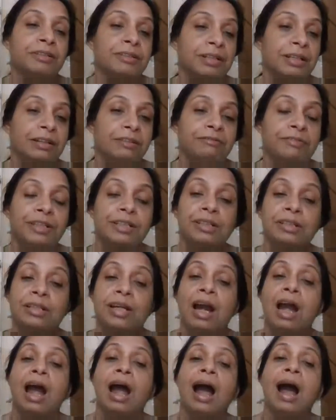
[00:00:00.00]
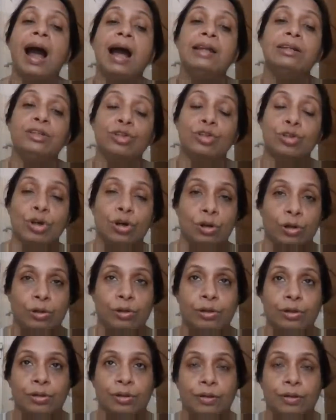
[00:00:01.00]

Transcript: relevant, and short.